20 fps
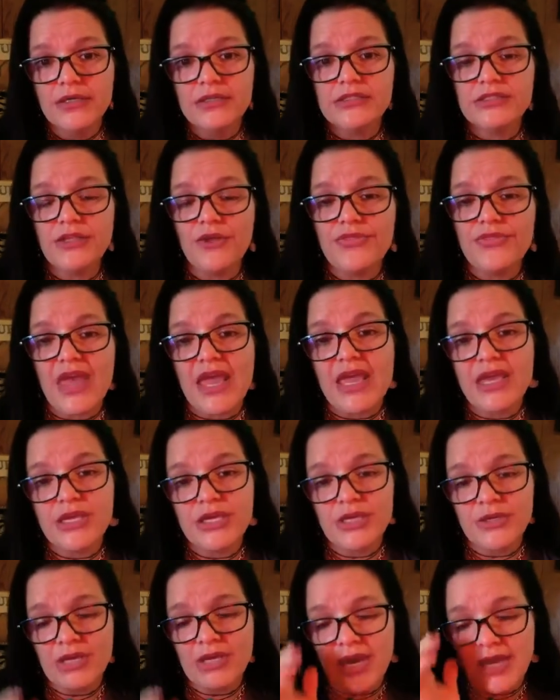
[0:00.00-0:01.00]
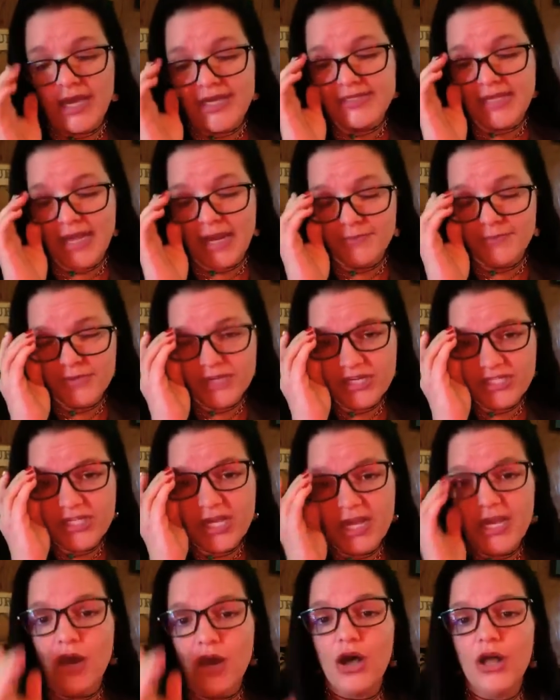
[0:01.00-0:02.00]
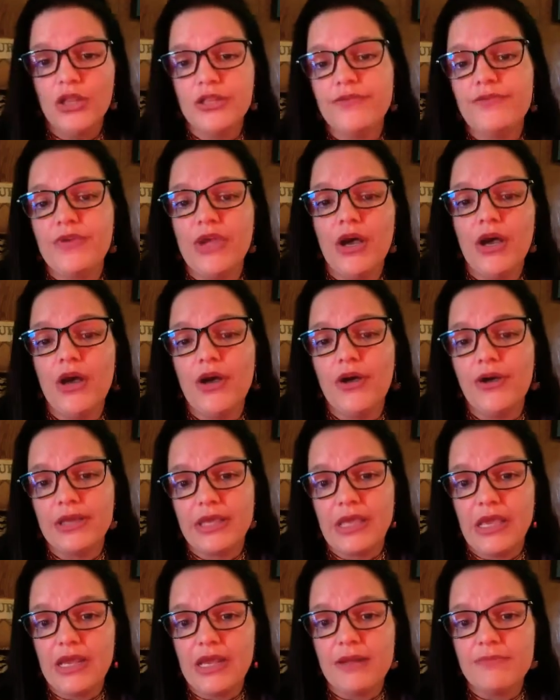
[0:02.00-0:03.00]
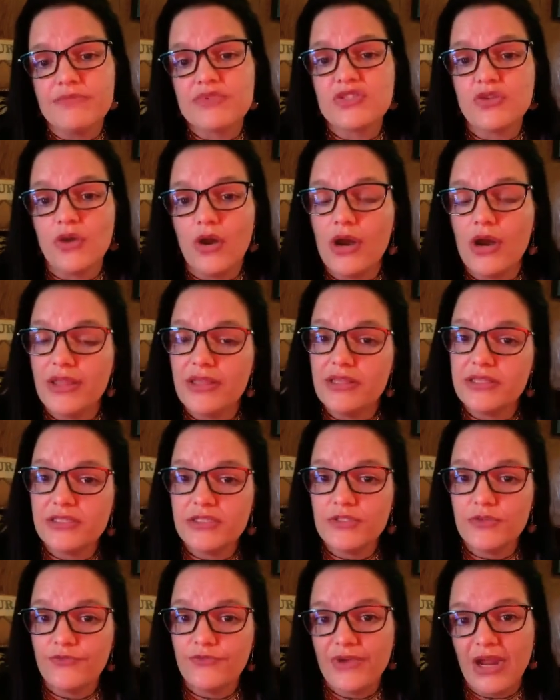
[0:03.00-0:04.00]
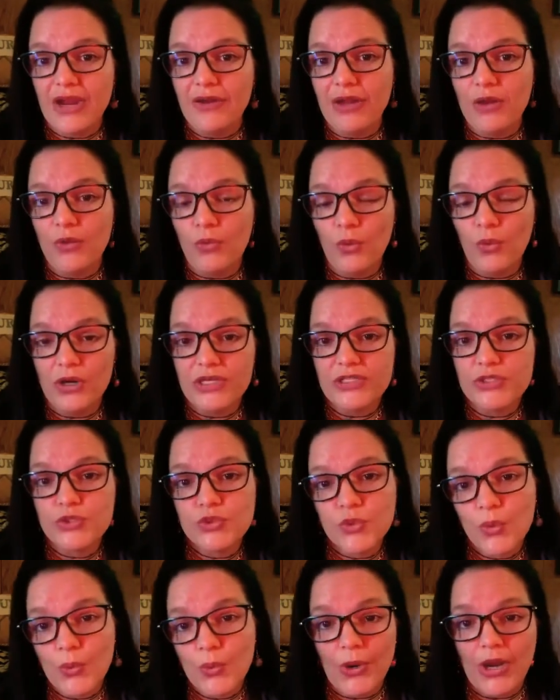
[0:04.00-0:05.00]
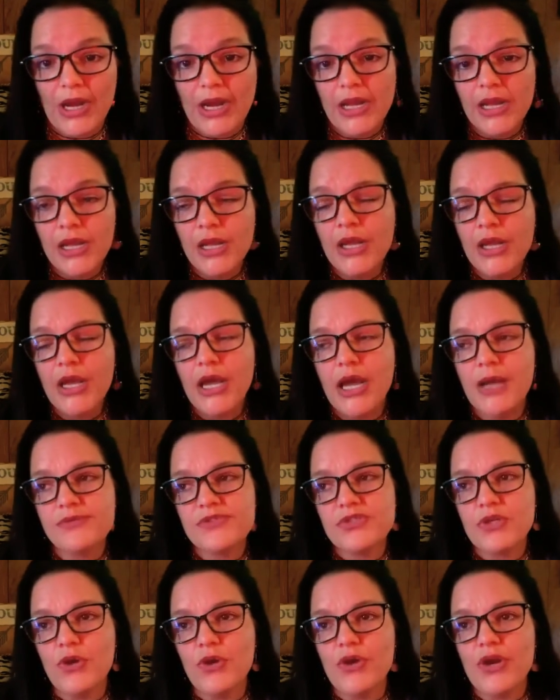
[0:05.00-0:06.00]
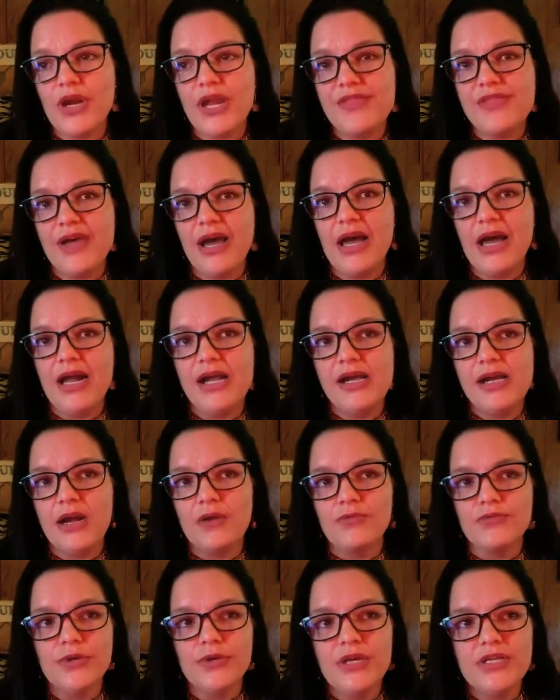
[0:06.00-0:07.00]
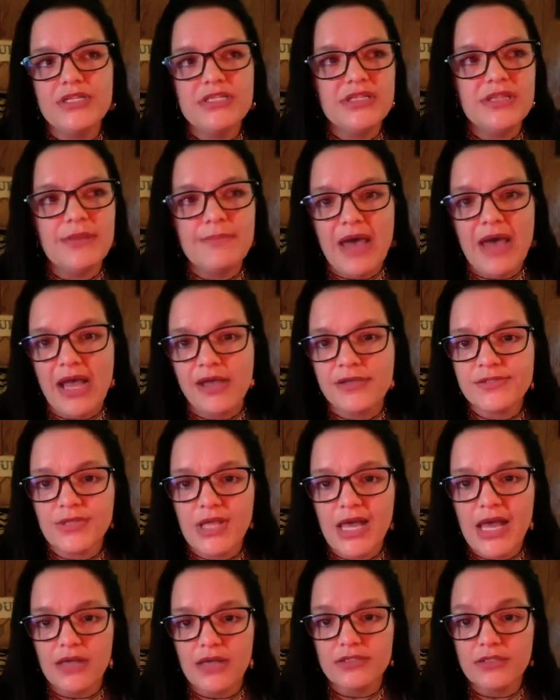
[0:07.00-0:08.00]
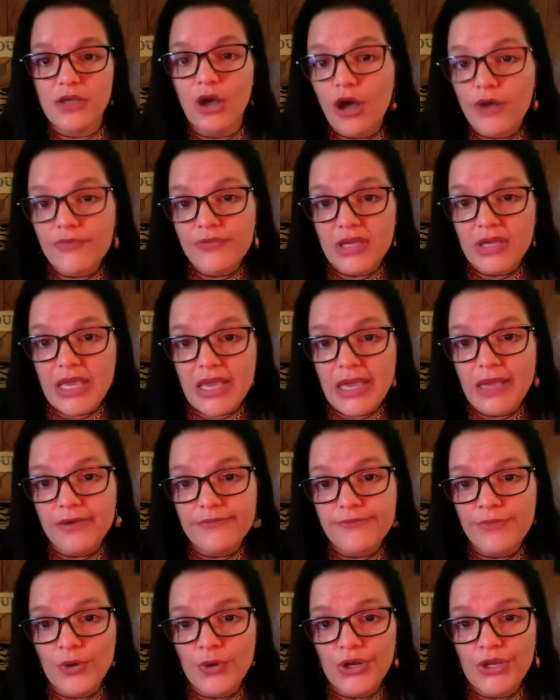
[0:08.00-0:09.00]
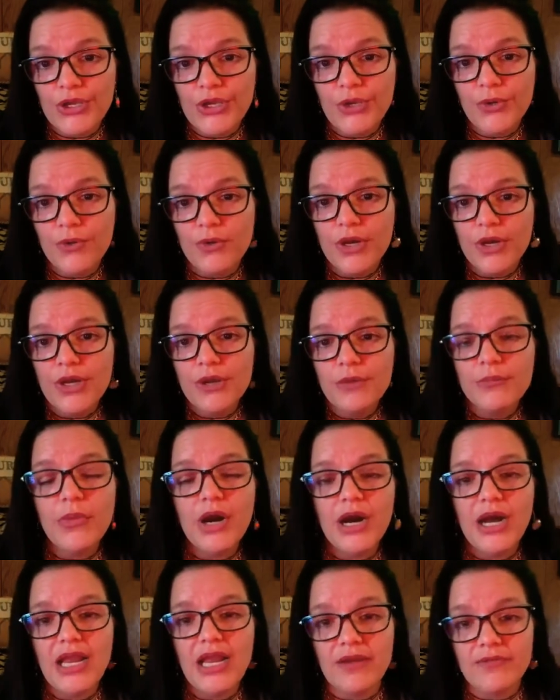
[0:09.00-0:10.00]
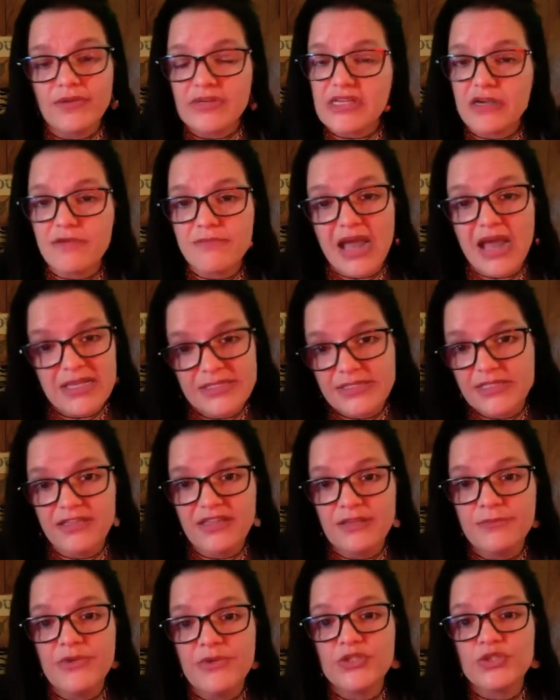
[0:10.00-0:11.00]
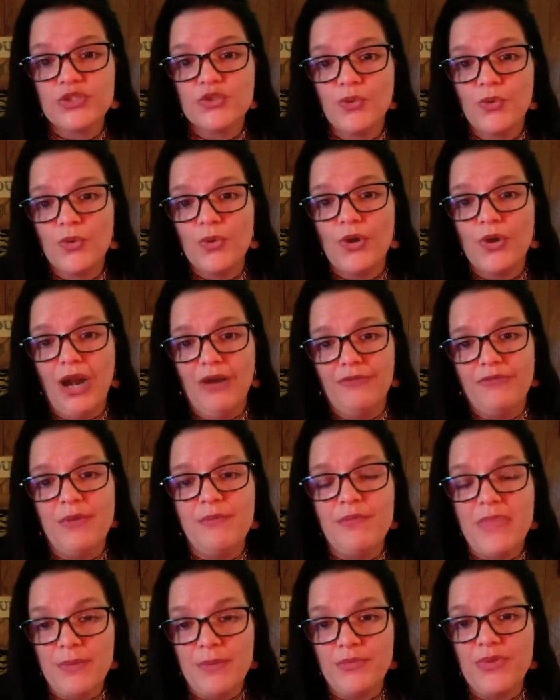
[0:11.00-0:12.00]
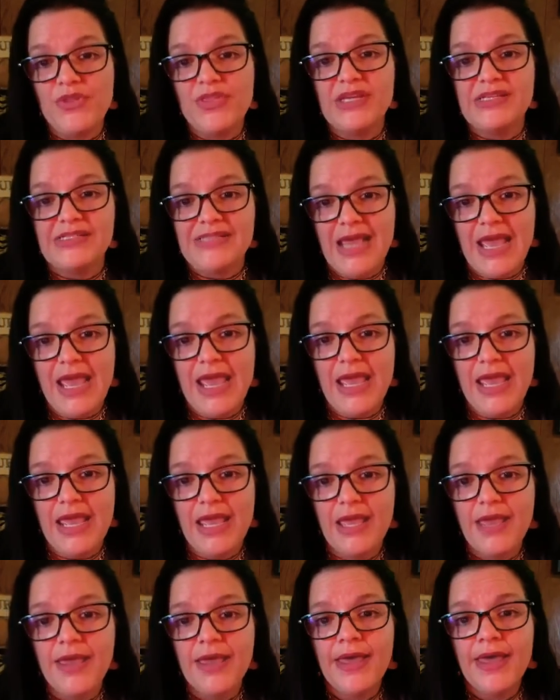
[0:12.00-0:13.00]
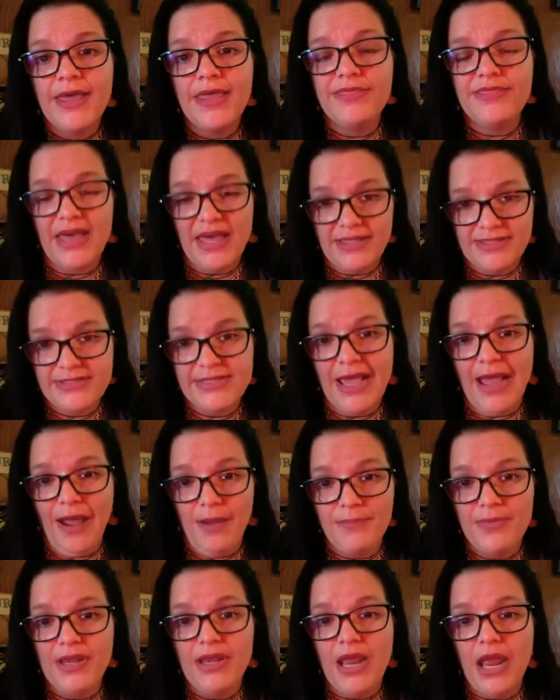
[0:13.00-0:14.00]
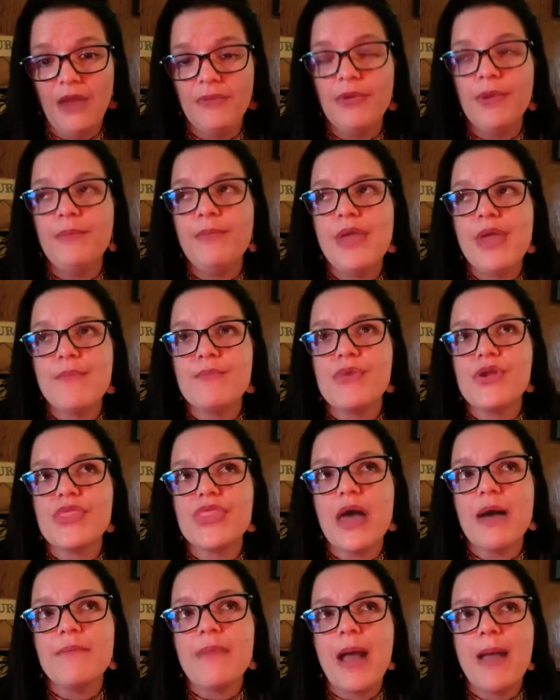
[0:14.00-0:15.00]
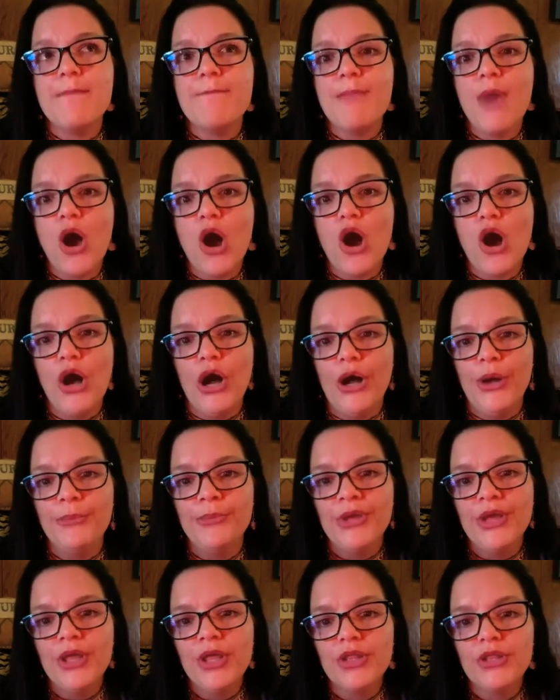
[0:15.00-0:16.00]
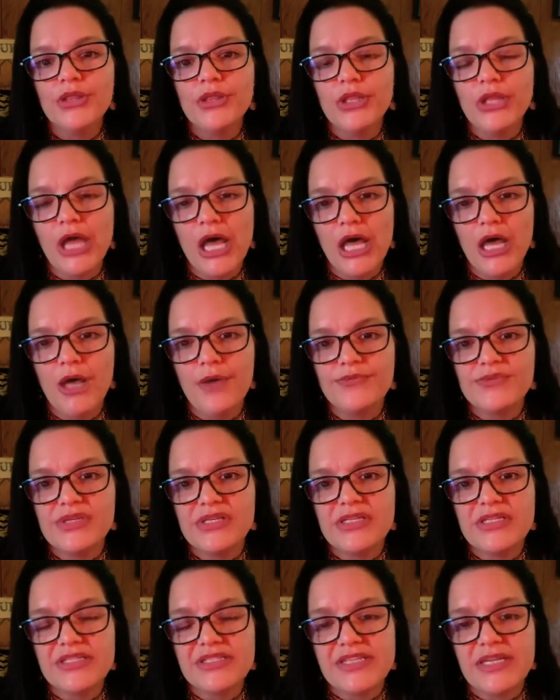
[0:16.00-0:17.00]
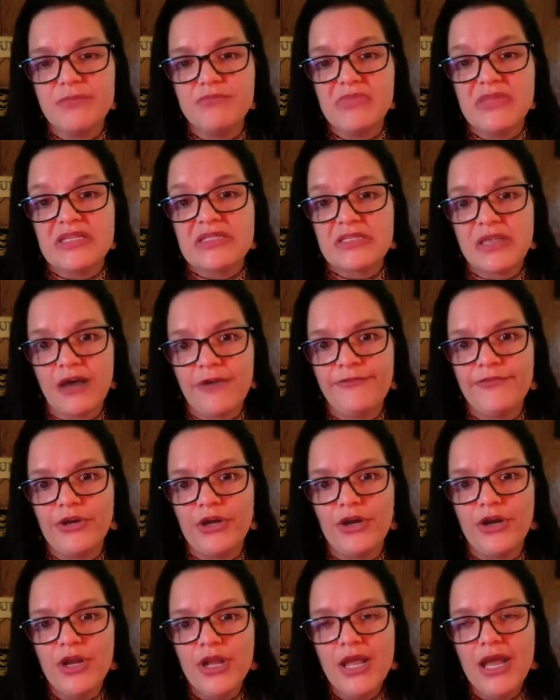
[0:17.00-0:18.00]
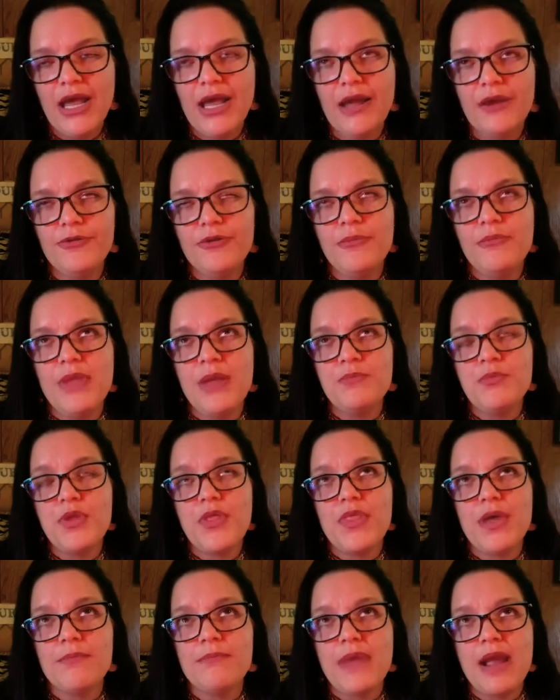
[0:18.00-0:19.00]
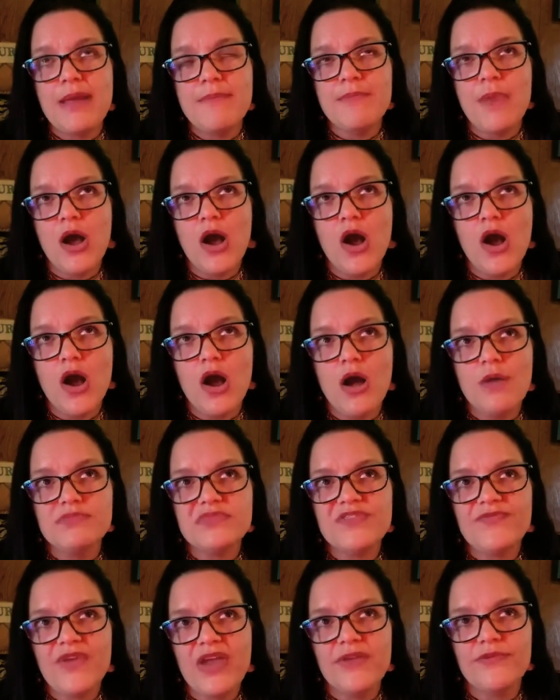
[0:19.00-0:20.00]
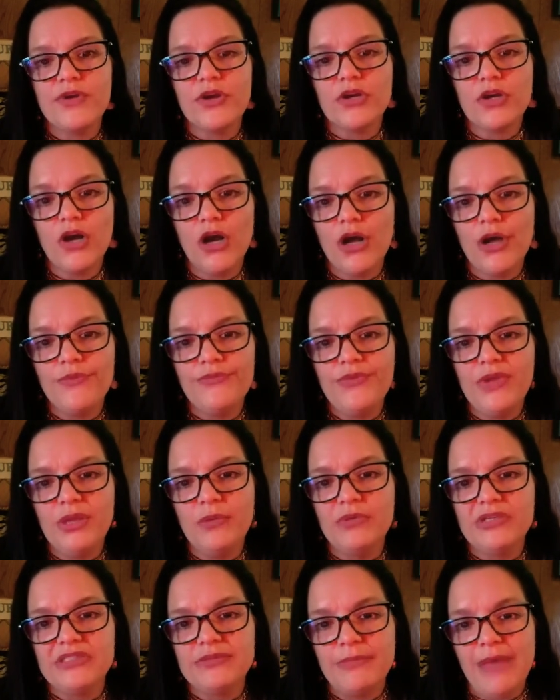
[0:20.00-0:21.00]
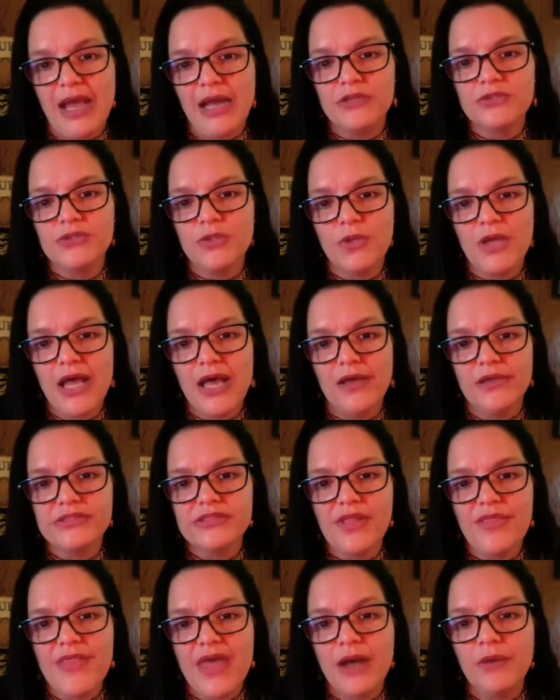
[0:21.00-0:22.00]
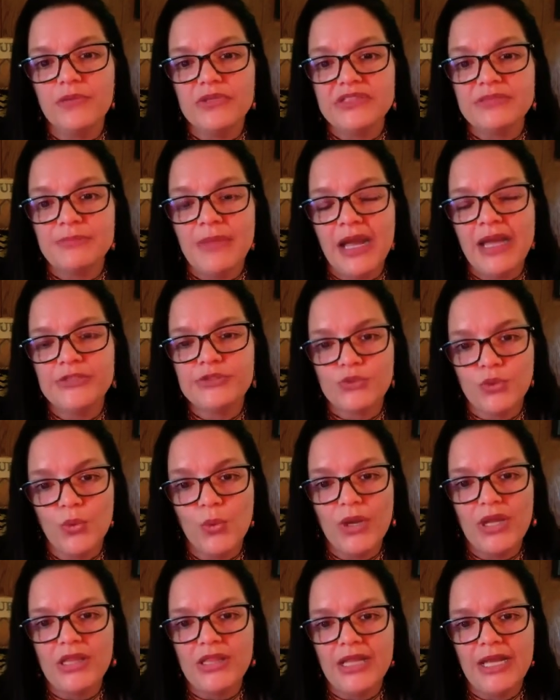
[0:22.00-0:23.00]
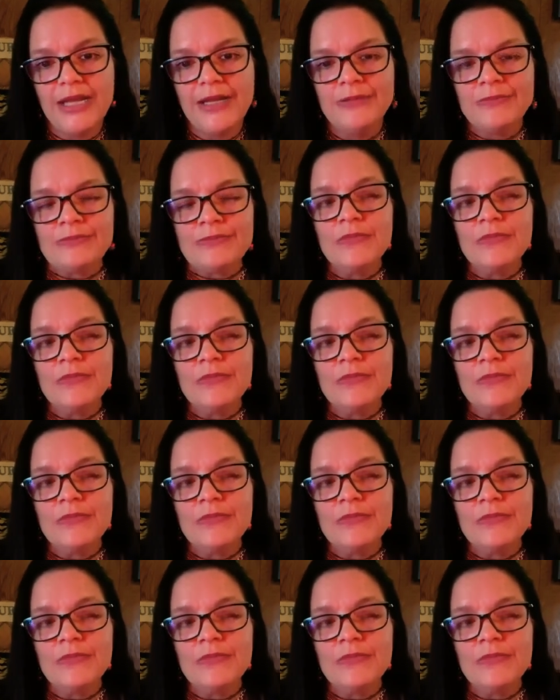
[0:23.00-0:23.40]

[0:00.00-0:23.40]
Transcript: So thank you guys. I appreciate all of y'all. Again, I'm sorry. This is a very horrid story. I'm sorry that I ruined the Maxwell House coffee can for you. But every time I see them in a store, I remember the day that's happened. I remember that my mom loved to see me suffer. I remember that my mom's favorite coffee was Maxwell House, and that was my toilet.